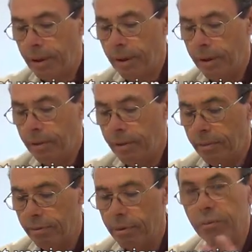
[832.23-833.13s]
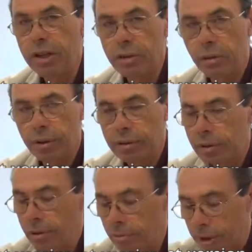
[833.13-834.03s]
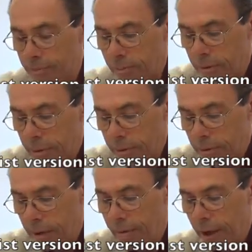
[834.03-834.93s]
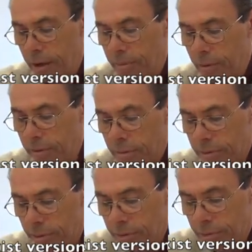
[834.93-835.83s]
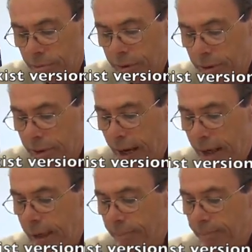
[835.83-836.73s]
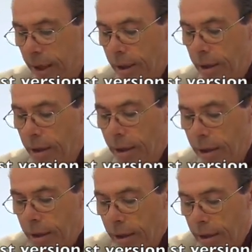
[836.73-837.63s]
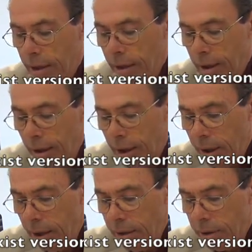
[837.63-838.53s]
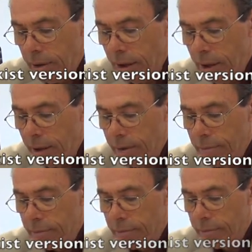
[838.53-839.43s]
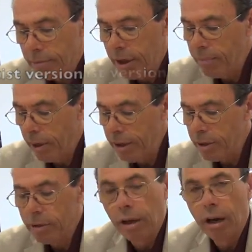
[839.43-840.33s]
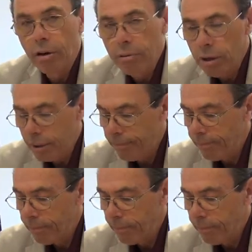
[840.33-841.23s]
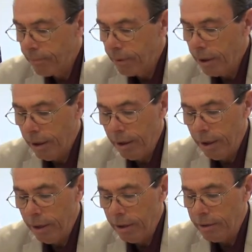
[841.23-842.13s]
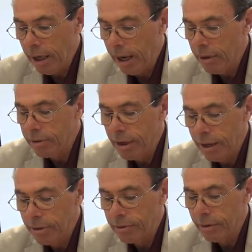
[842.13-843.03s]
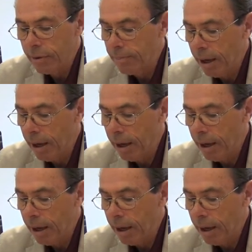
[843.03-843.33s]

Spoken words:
the resources in which available to society, and keep wages low and entire sectors of the